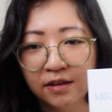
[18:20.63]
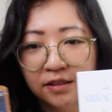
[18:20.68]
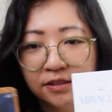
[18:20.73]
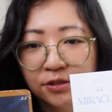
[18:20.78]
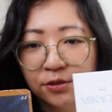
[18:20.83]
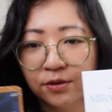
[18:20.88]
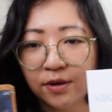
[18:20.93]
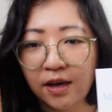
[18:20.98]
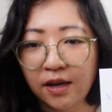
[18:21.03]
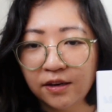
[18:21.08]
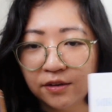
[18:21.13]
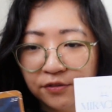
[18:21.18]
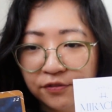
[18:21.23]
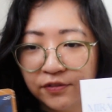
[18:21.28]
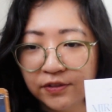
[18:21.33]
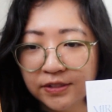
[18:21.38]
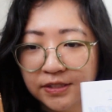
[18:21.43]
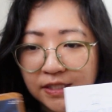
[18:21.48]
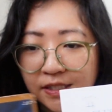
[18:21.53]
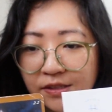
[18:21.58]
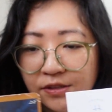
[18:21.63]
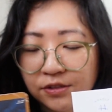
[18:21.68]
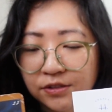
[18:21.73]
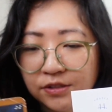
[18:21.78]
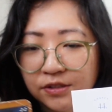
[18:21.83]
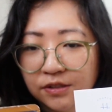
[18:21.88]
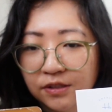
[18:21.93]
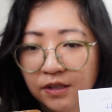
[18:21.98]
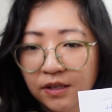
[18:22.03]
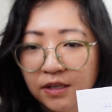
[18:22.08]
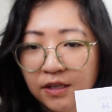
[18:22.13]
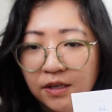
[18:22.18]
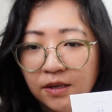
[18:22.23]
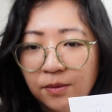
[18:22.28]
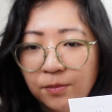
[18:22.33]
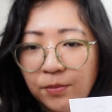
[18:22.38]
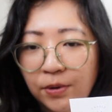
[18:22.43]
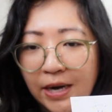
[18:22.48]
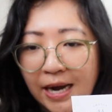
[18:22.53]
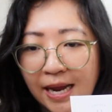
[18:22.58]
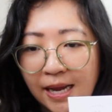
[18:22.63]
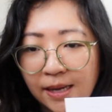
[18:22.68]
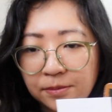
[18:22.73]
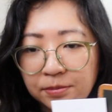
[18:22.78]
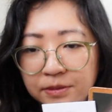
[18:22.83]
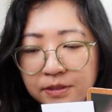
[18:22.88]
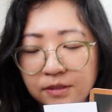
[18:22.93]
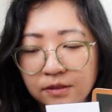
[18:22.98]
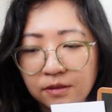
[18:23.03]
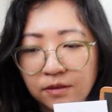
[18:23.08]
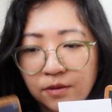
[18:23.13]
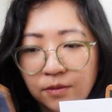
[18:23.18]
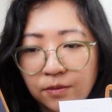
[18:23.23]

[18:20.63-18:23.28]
So it kind of feels like there's perhaps,